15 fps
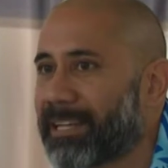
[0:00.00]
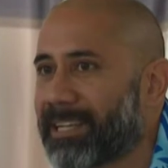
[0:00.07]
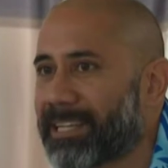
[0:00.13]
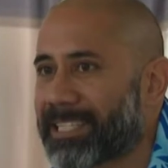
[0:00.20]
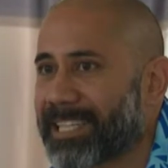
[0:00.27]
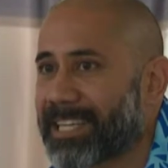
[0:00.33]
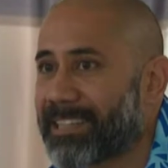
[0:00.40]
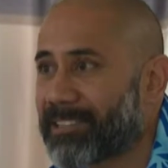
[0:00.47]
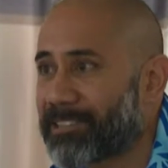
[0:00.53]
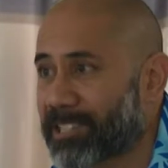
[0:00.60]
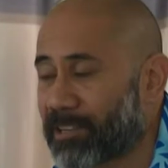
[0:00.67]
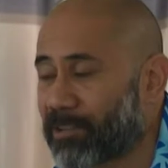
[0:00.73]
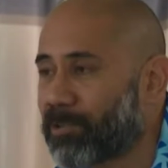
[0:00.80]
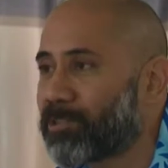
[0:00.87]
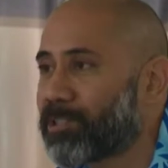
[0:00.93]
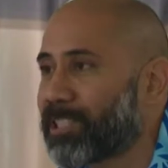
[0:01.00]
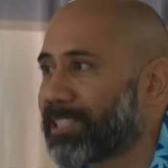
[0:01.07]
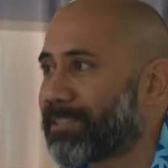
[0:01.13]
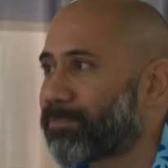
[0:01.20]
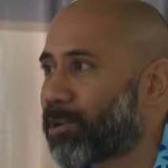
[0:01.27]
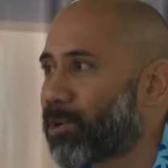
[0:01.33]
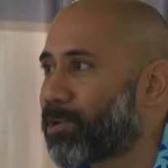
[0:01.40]
I understand there's a
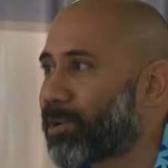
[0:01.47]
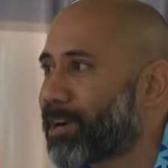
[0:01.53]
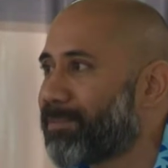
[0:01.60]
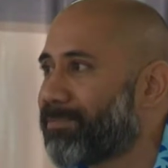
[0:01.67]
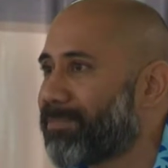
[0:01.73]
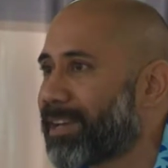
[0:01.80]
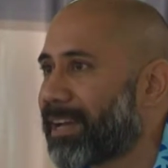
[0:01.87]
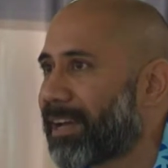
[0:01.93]
launching program